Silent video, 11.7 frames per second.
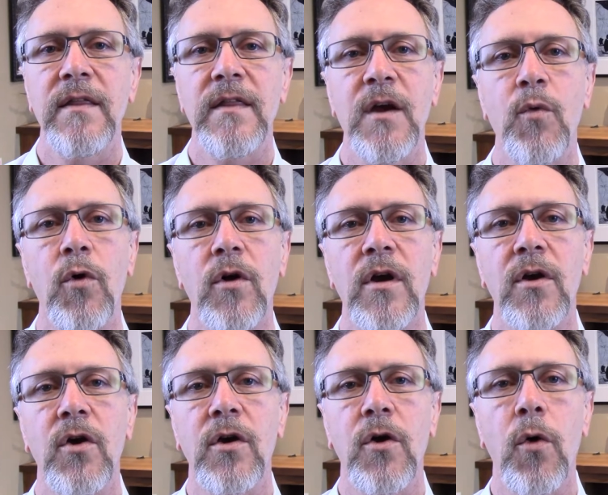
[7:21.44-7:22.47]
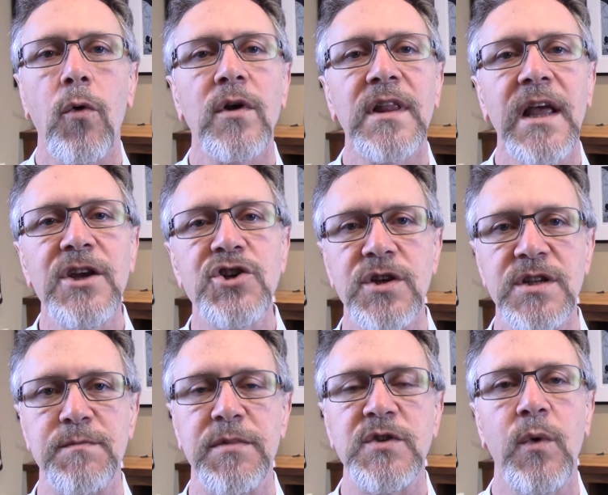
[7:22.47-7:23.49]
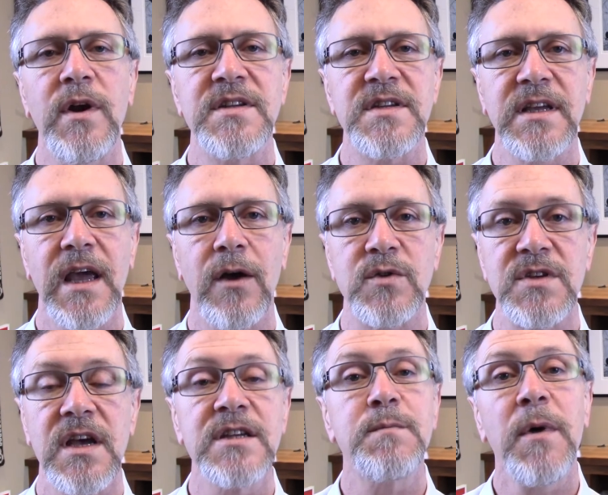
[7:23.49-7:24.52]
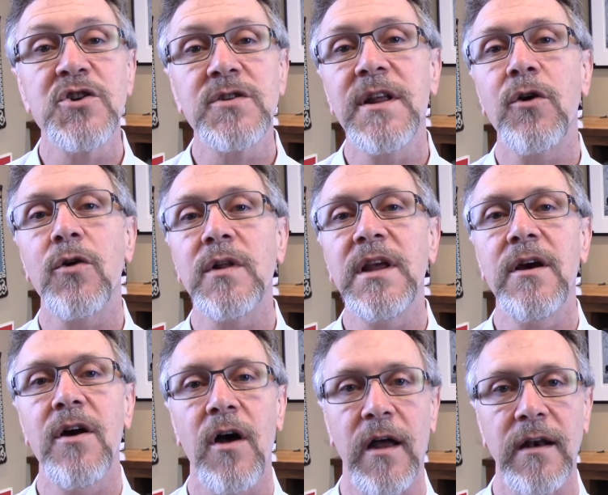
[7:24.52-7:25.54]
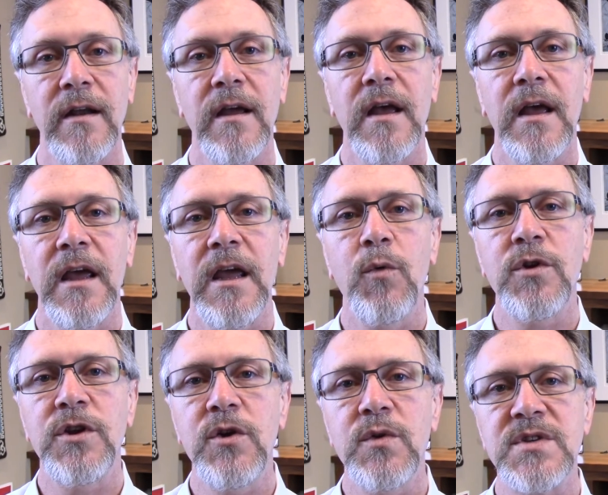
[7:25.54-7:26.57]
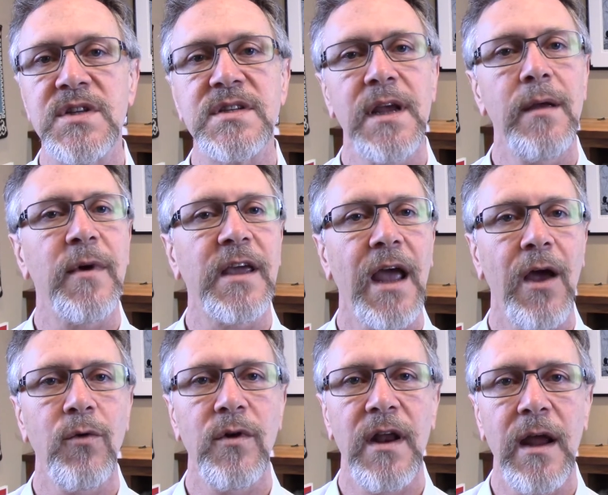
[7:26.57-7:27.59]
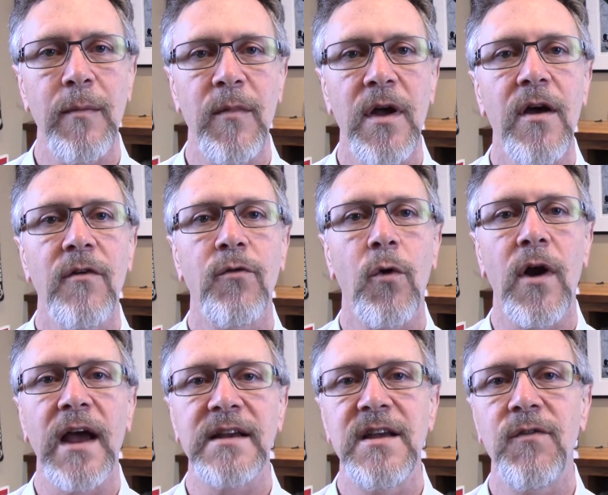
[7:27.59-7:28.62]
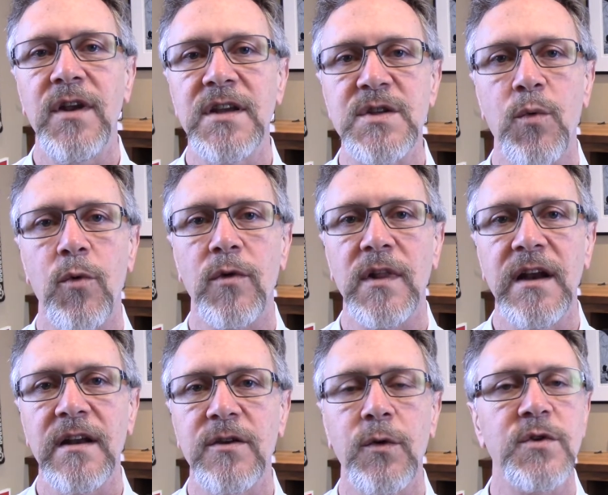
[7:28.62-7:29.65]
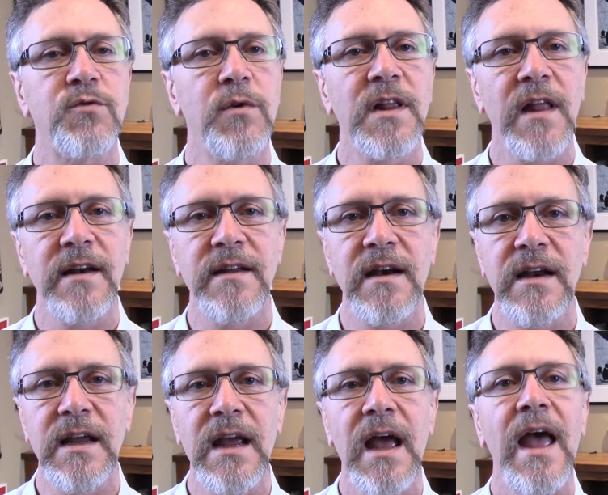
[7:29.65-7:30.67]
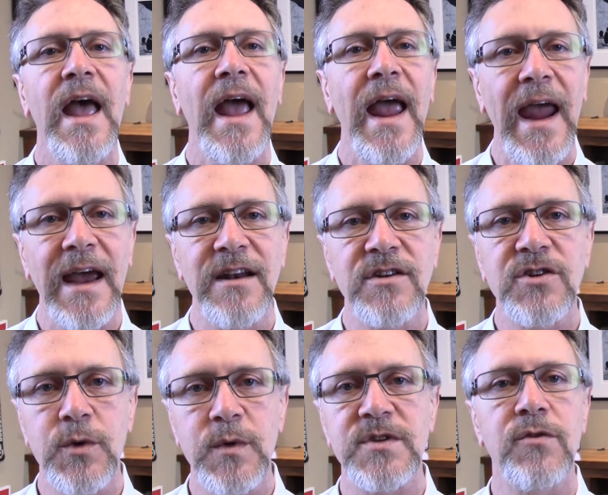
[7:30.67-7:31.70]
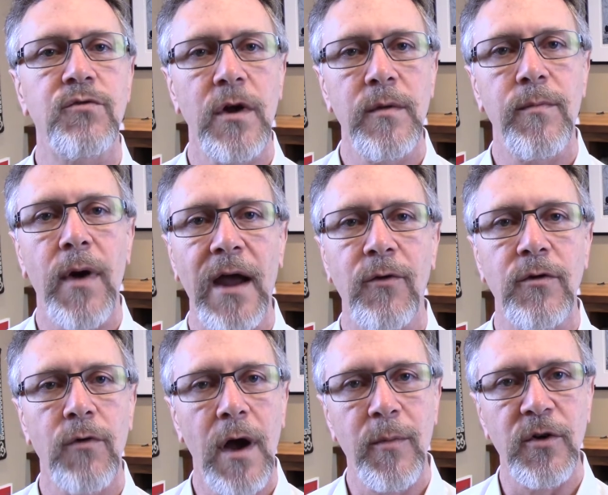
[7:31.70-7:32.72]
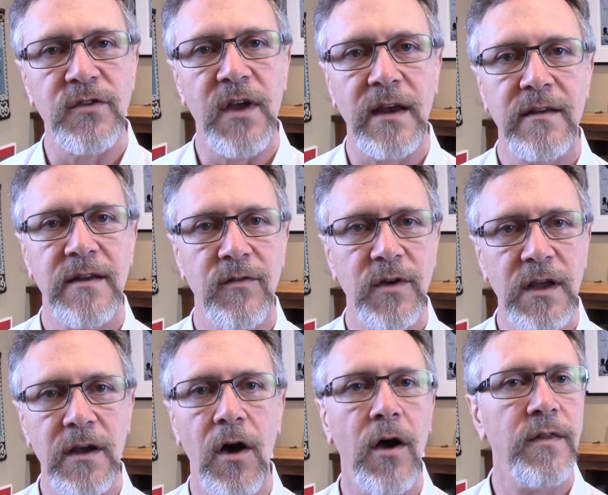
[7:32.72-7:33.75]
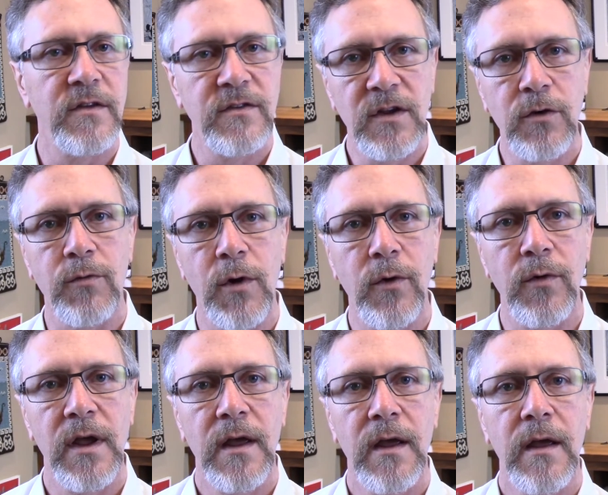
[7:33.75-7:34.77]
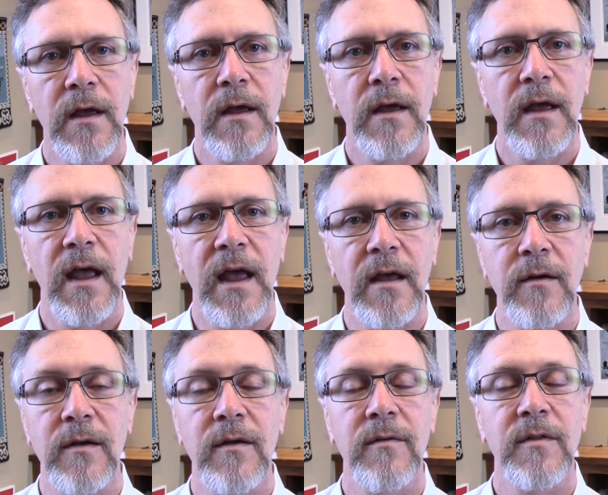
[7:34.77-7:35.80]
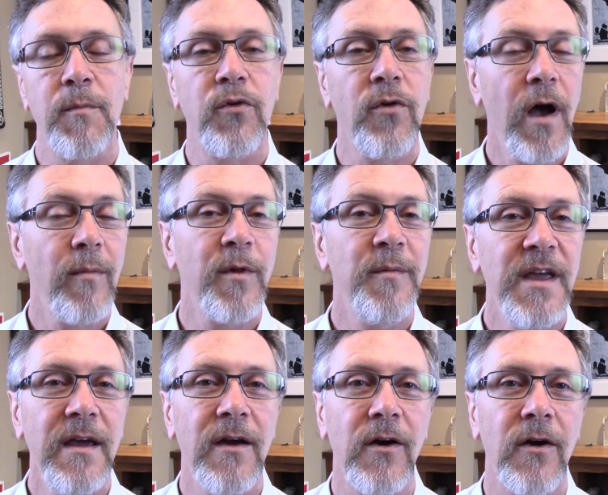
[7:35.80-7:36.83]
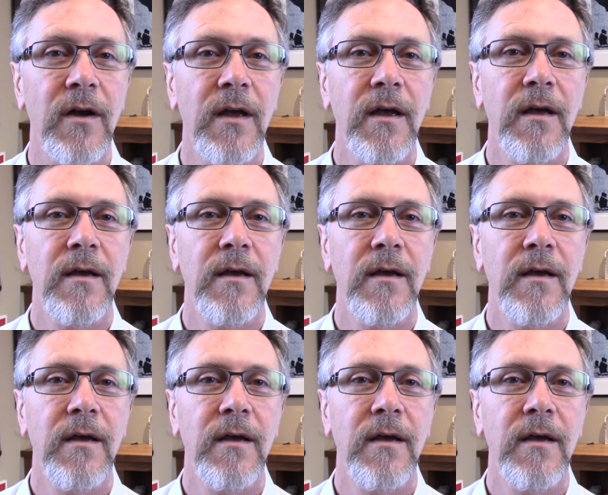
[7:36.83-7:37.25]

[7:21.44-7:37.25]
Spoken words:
there were correlations between his accounts, especially early on. He would use the same account name for activities that were related to his real identity and to his Dread Pirate Roberts activity on the Silk Road. And the problem here